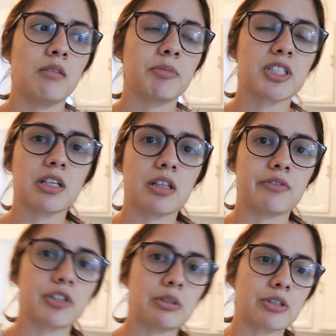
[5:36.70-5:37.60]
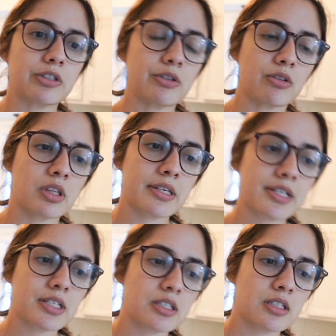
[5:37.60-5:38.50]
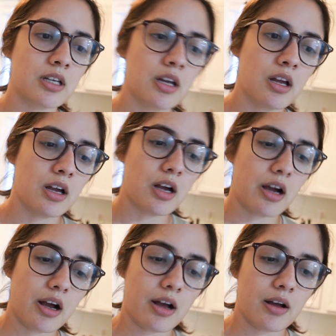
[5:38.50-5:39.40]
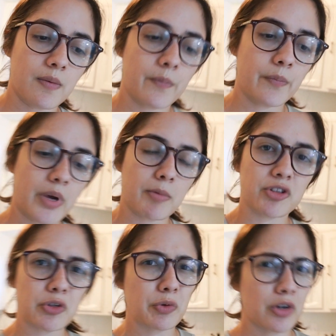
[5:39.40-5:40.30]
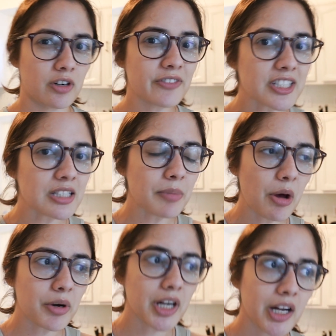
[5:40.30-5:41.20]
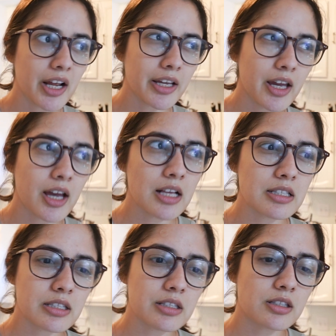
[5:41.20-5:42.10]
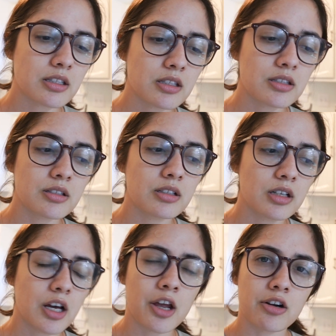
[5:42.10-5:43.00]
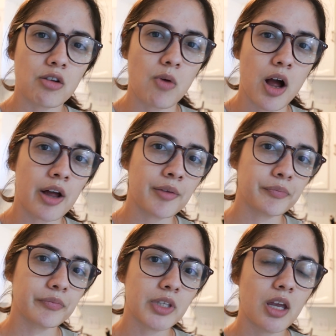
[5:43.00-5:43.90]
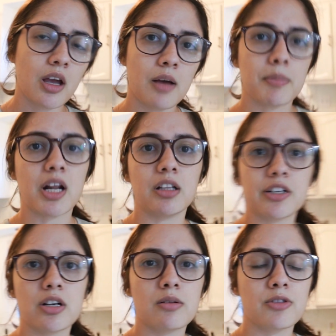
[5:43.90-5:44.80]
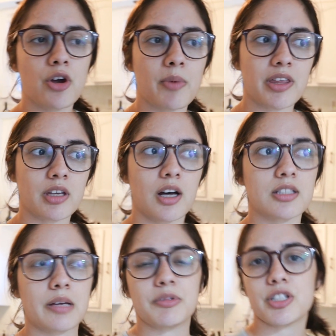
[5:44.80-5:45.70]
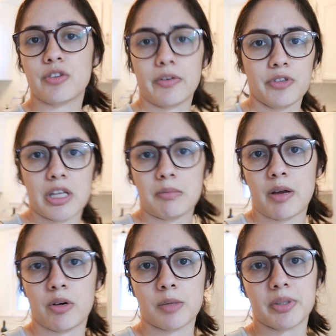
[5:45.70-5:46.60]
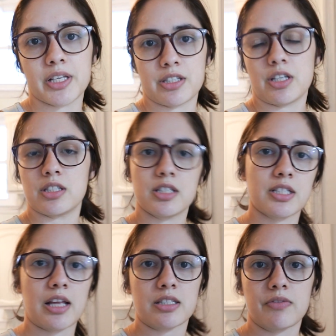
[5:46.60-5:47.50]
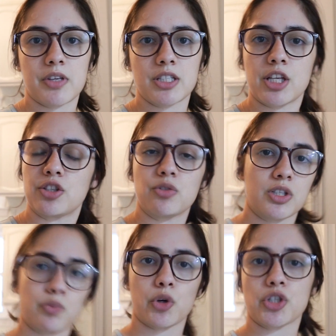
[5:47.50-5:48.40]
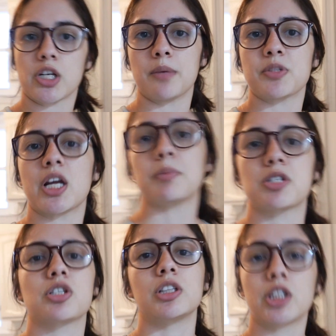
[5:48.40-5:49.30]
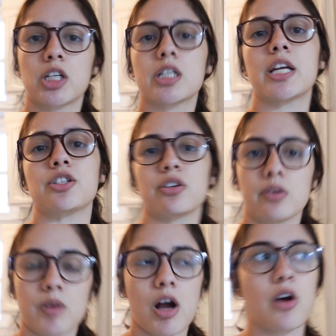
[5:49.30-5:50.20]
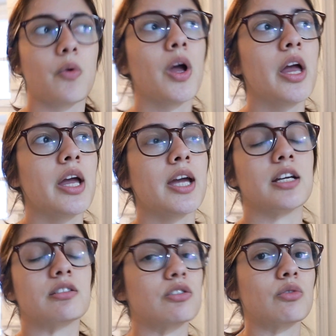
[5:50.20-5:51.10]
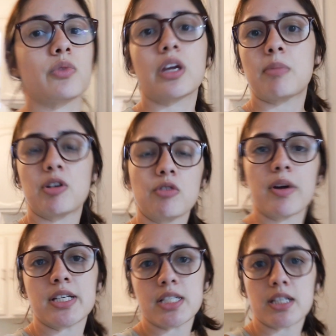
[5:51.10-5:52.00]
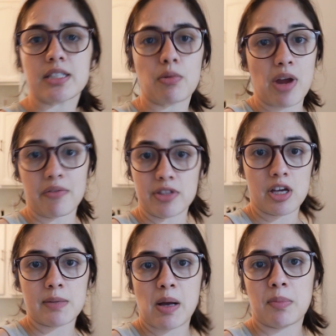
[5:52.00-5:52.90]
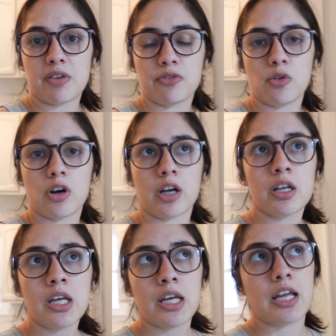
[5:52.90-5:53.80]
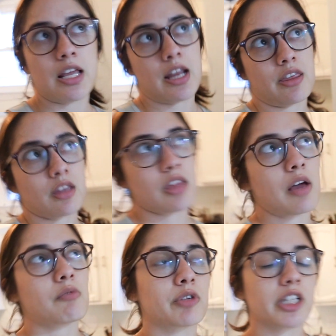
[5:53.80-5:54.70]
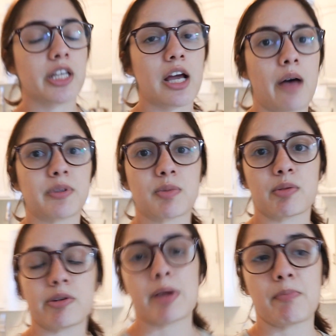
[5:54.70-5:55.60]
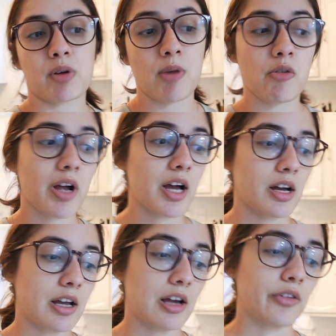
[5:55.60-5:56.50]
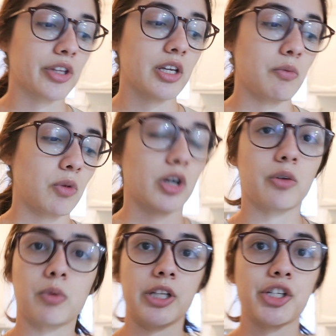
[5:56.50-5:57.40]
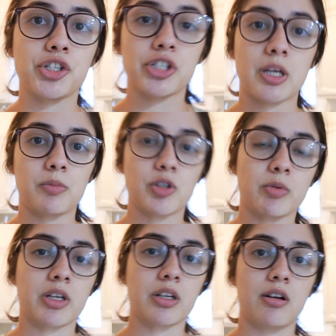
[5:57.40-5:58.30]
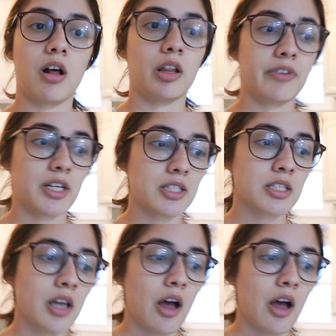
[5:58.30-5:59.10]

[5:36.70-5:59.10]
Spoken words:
because I love to learn new things, but I'm also nervous about it, I guess. I don't know why, but I'll let you all know my thoughts. I'm just grateful that my workplace does these kinds of things. They do these workshops to help us to learn and to grow and to think about new ideas that we haven't thought about before. And I think that really helps promote a healthy work relationship between all of us.